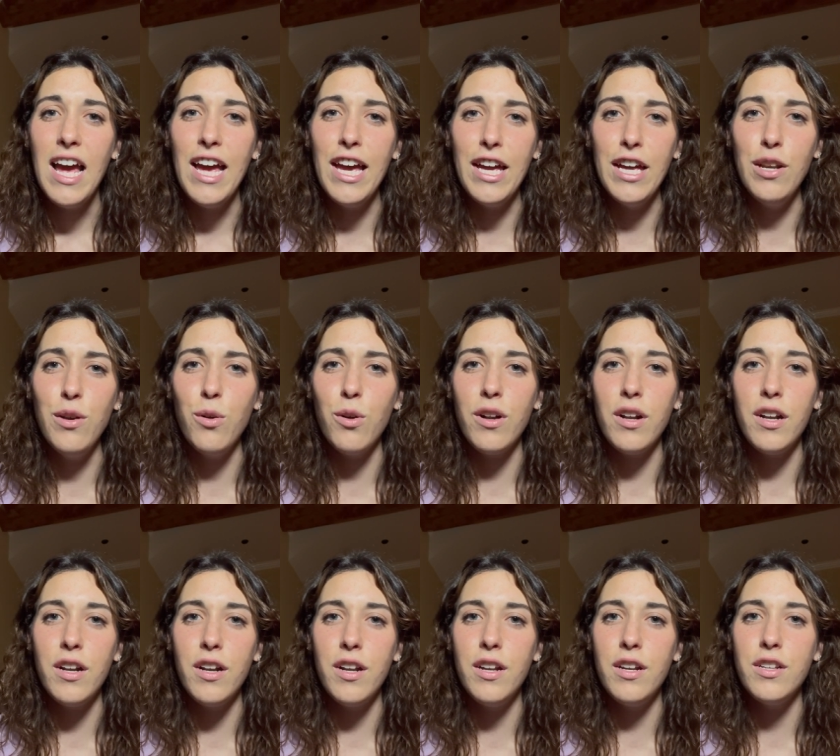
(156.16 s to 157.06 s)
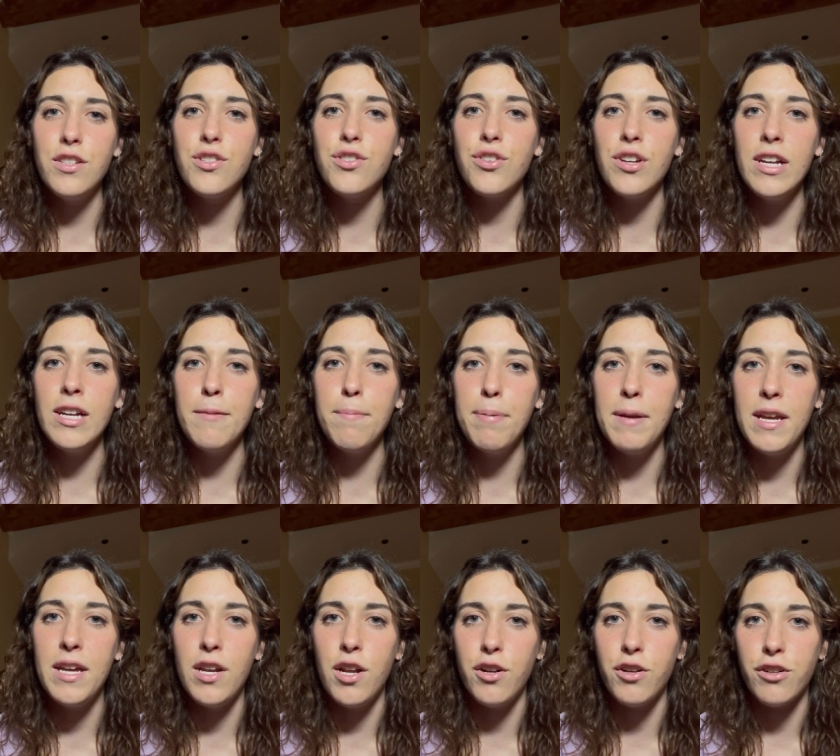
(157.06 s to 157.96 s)
in order to drink
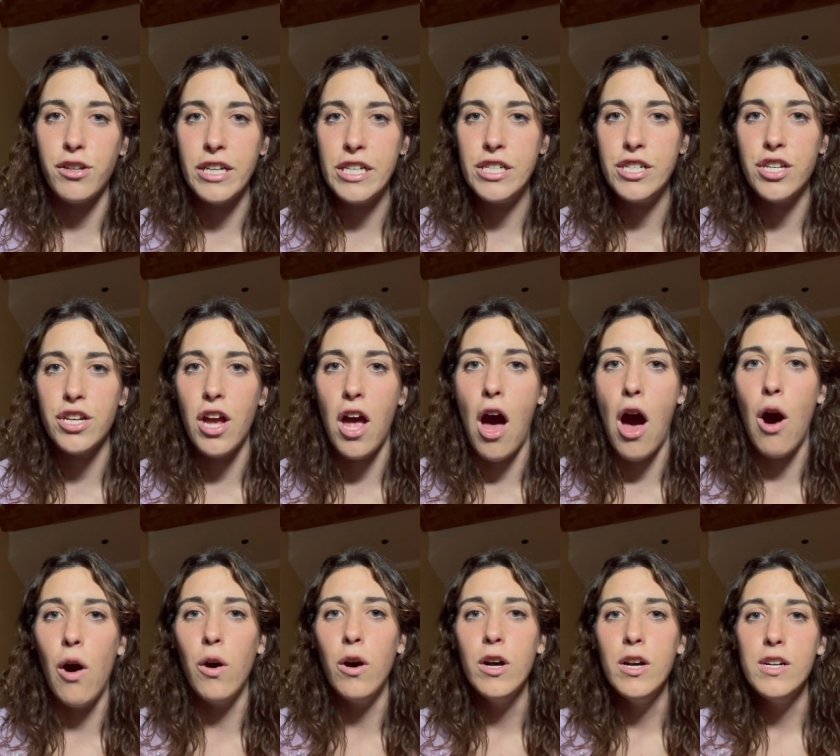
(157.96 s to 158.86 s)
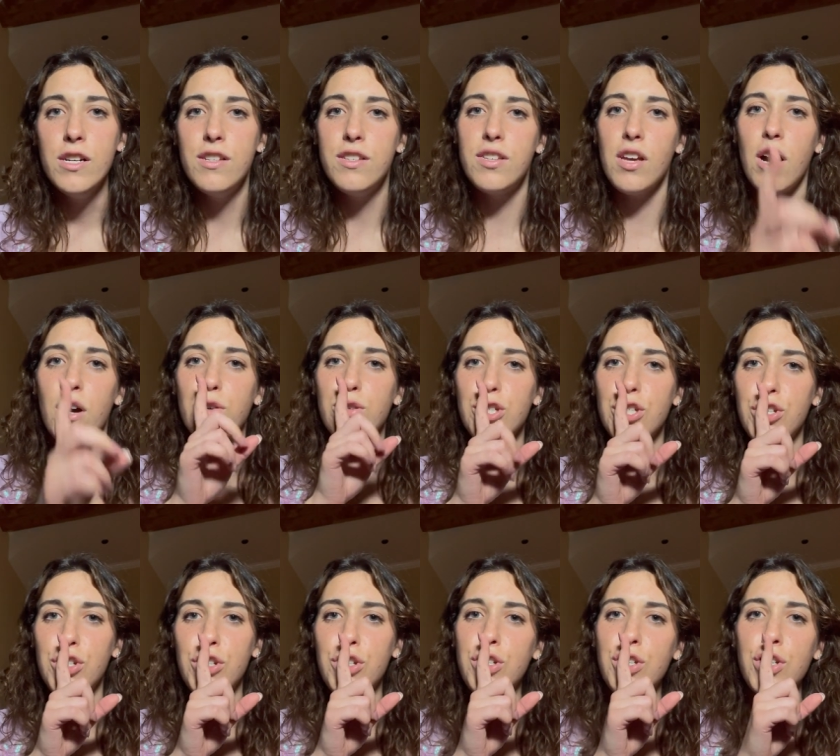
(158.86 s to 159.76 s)
Pinot Grigio. So
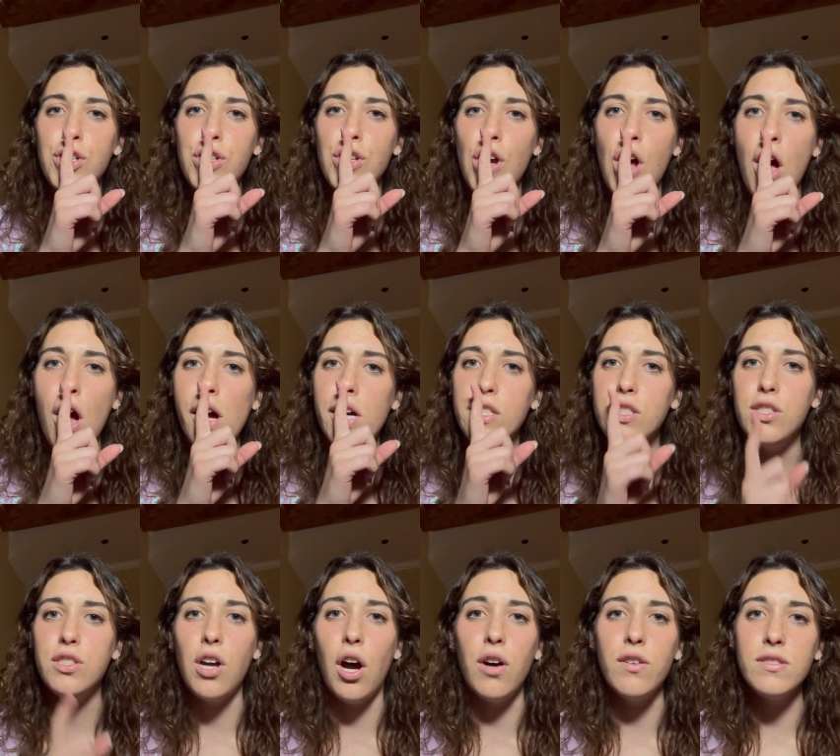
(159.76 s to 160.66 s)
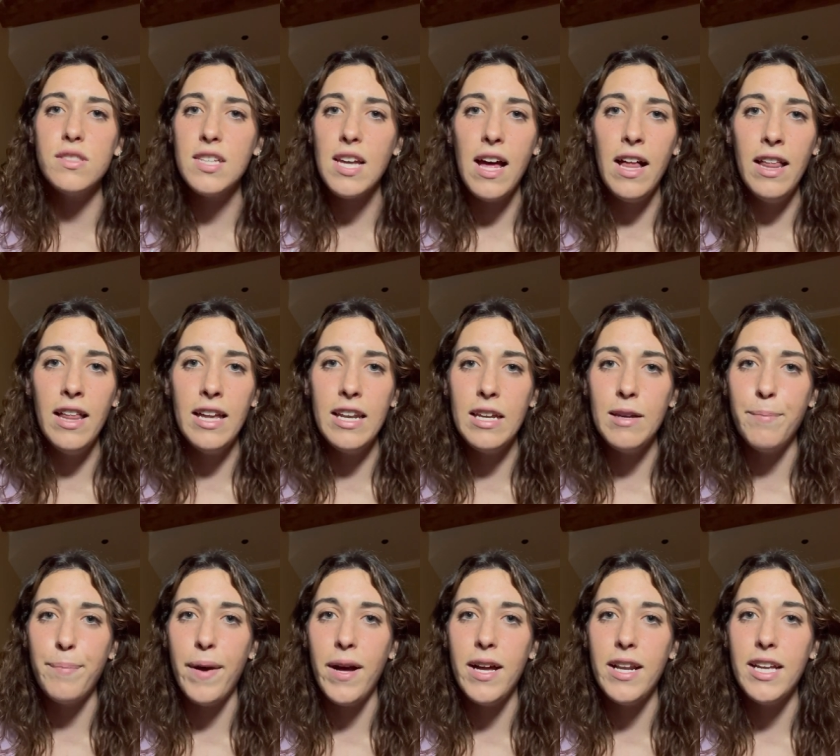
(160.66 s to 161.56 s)
shh, don't tell
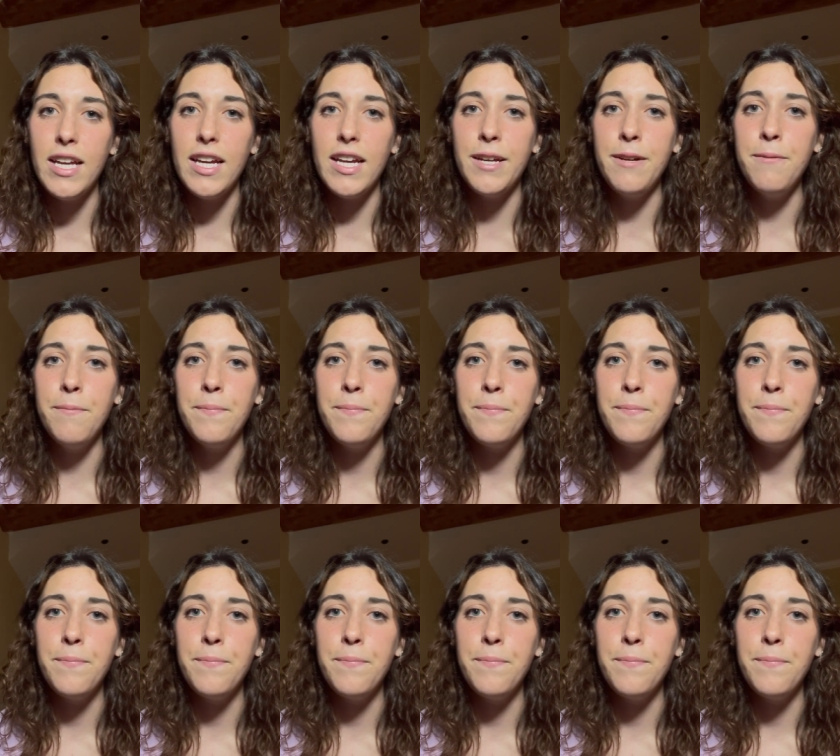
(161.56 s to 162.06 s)
anybody.